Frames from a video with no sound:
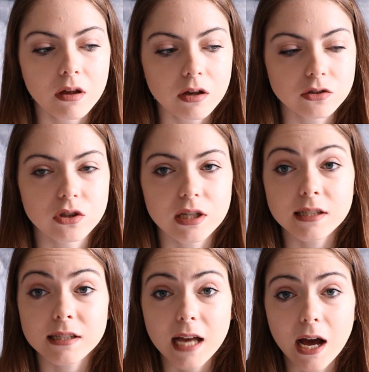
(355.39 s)
So this
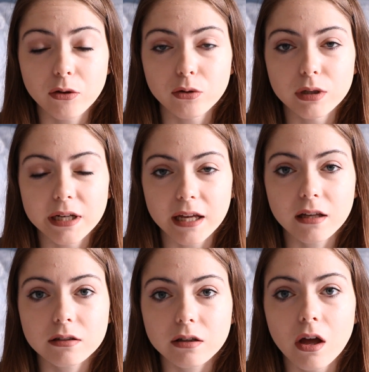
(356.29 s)
is how you
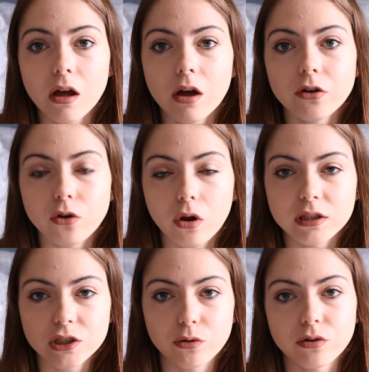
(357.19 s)
link
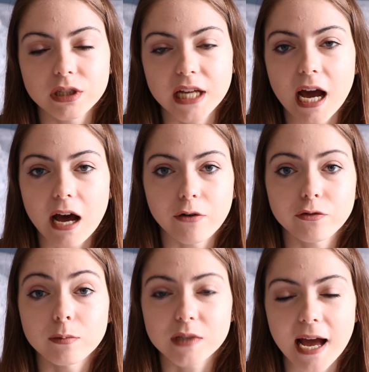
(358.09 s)
knowledge you already have
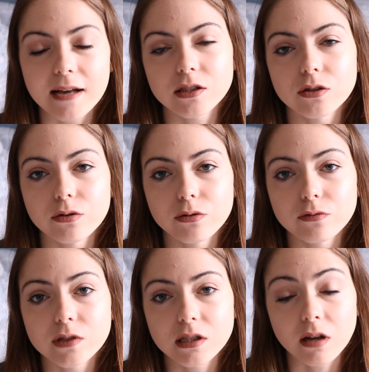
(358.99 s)
from texts you've
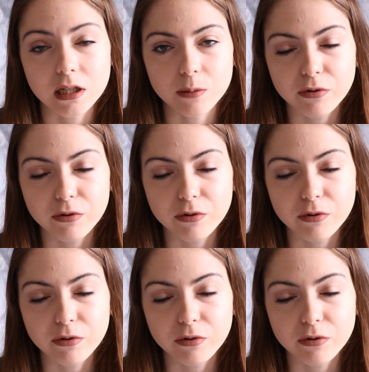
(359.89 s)
studied